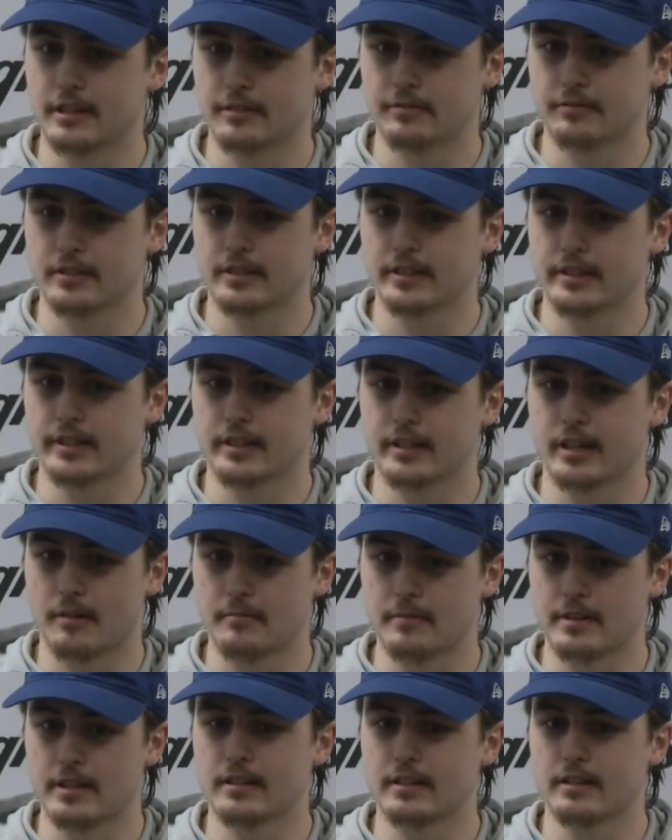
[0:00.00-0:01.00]
Definitely
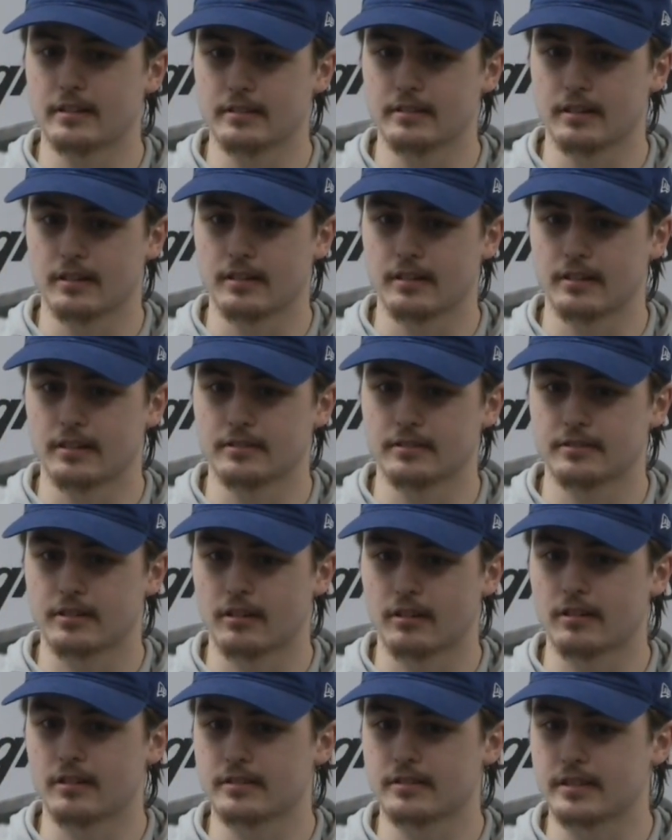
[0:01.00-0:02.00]
coming into the
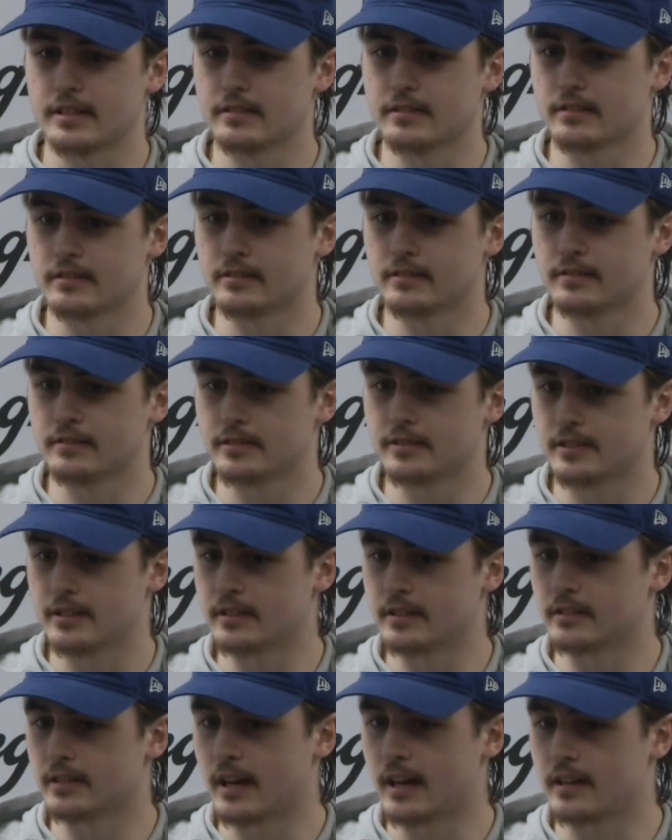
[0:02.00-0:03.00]
start of the season,
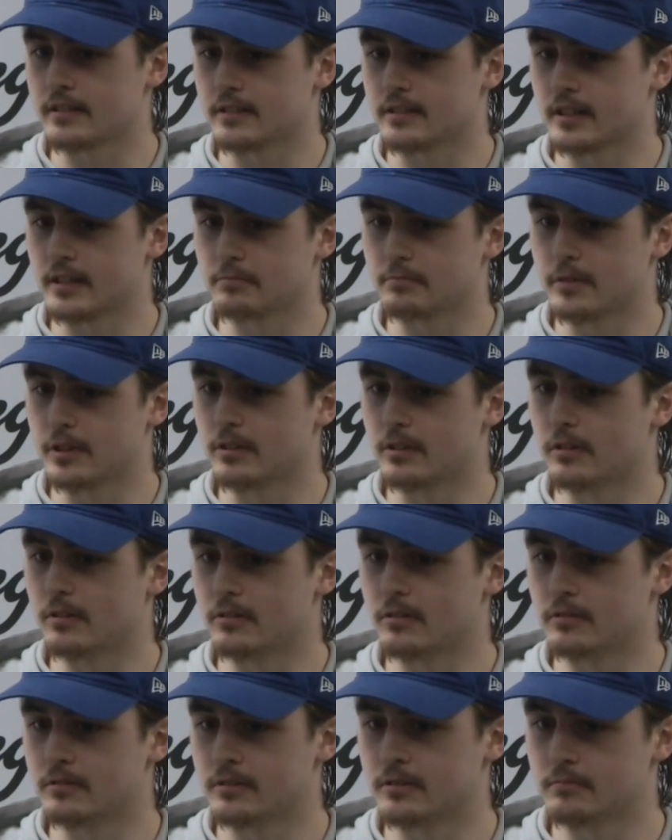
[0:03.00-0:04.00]
seeing guys like
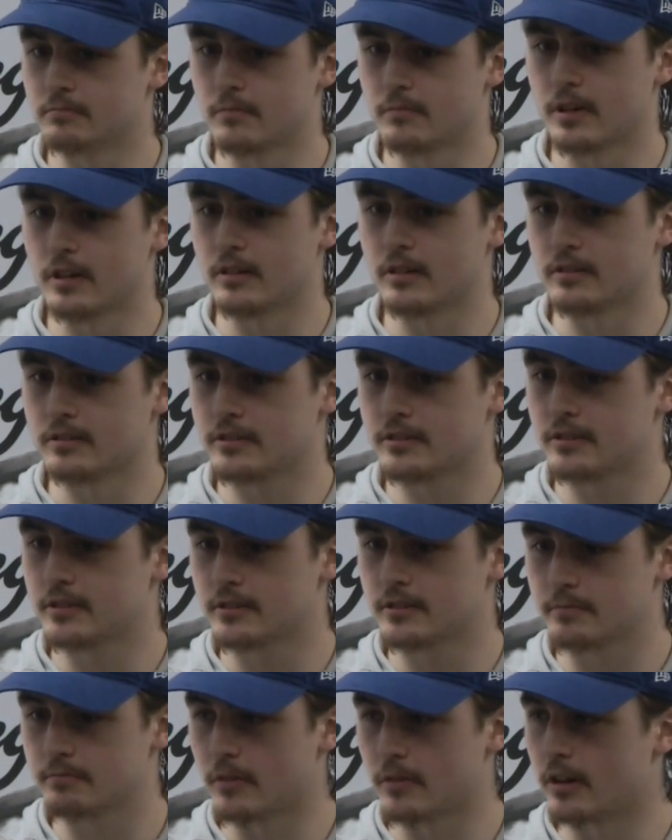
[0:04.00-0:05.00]
Malone, Mersch,
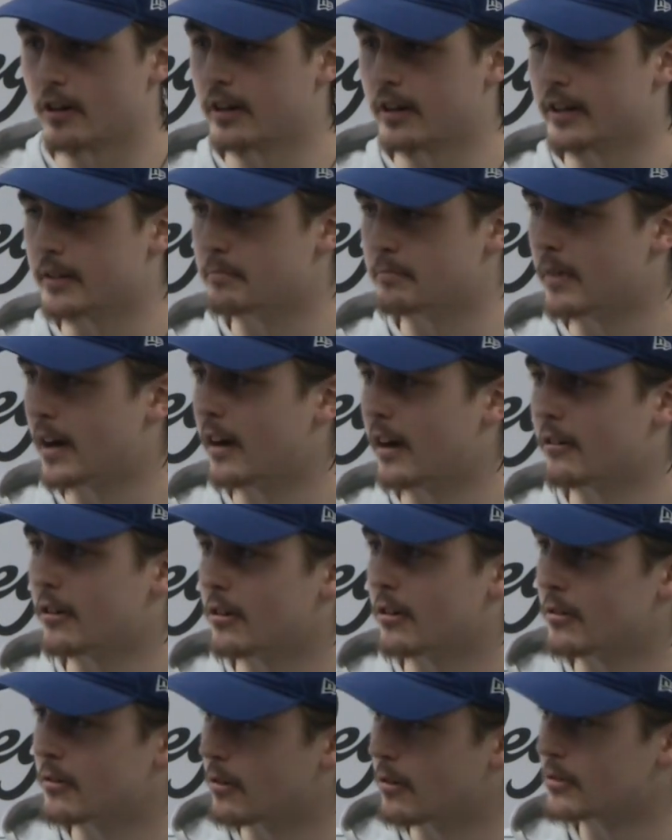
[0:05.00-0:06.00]
Murray,
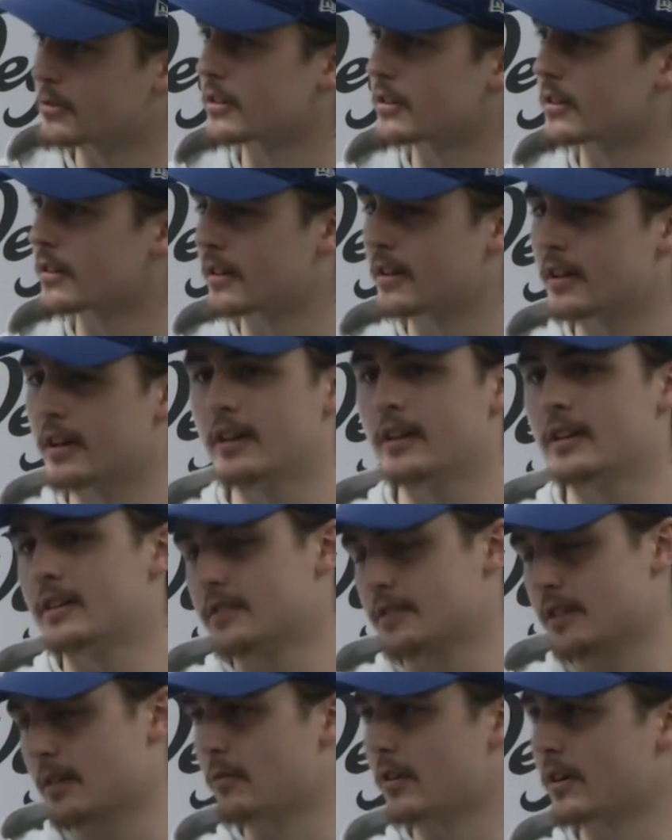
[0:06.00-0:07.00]
Biro, older,
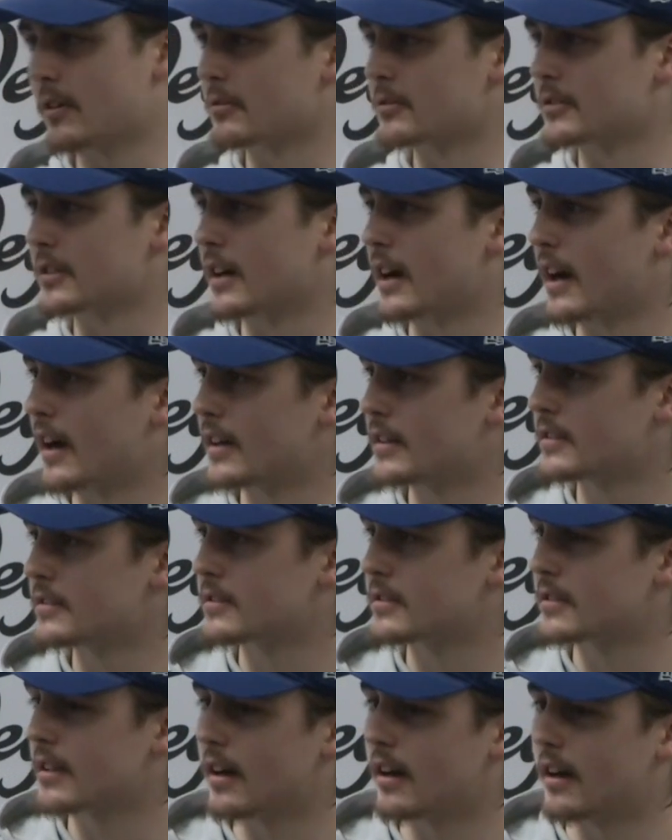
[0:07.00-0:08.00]
somewhat older
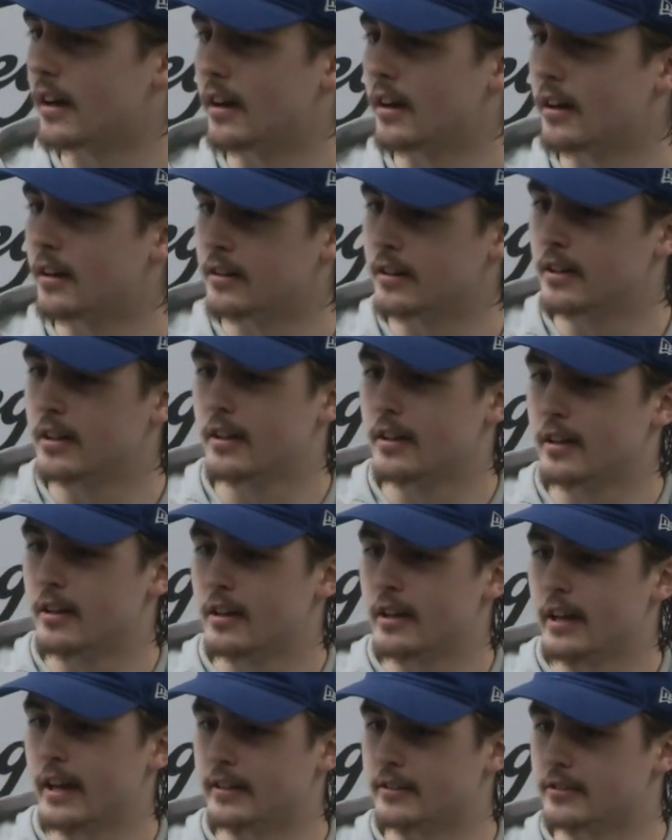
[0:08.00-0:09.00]
guys, uh,
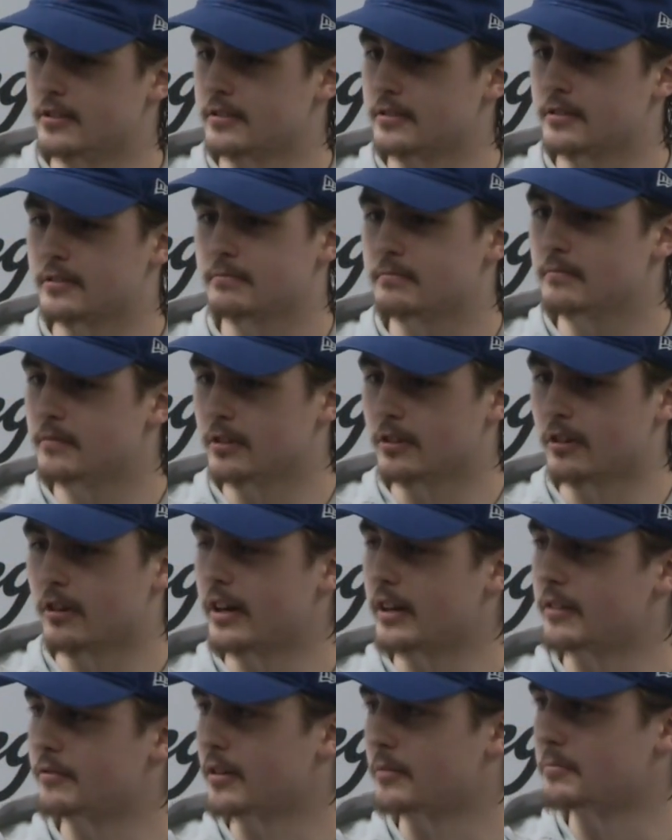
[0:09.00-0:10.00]
and just
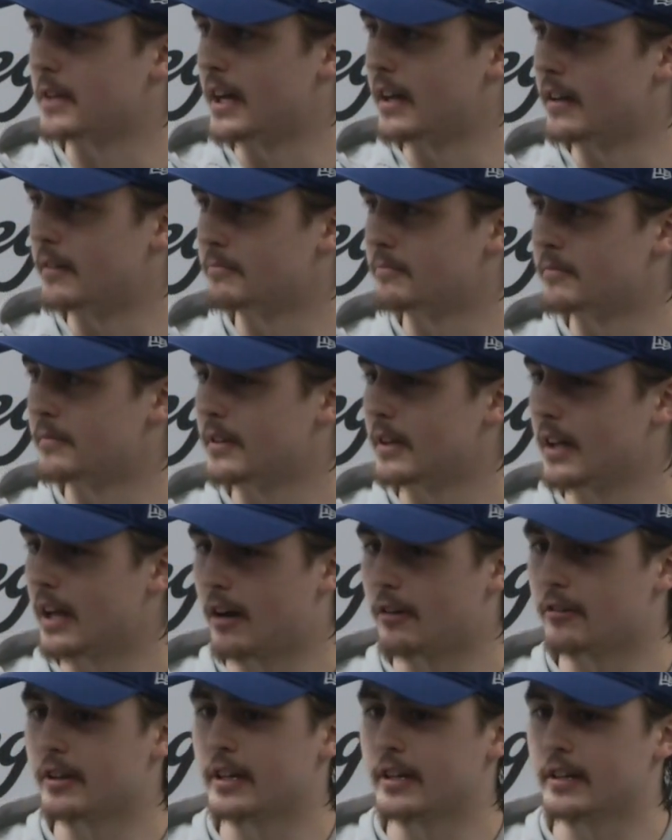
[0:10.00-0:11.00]
learning from them
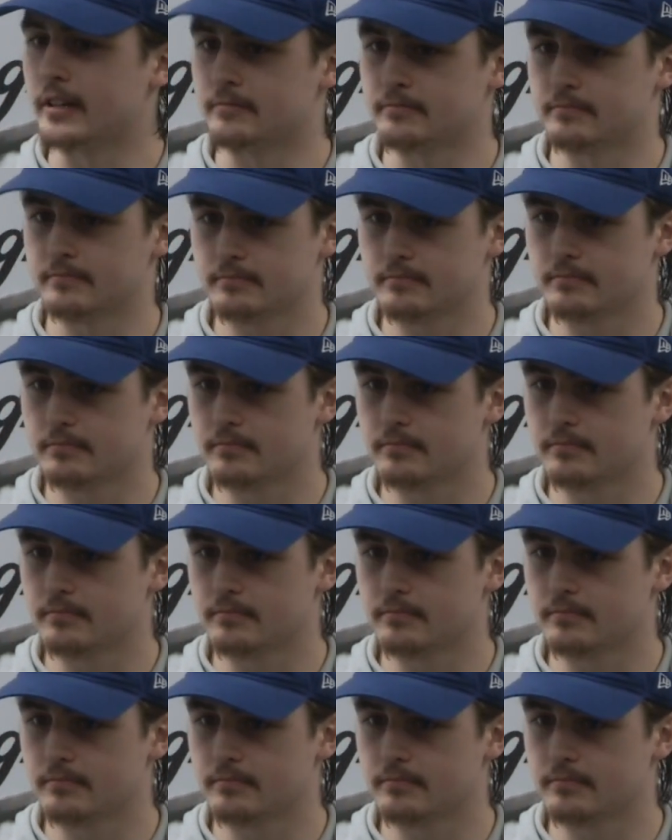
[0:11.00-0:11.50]
how they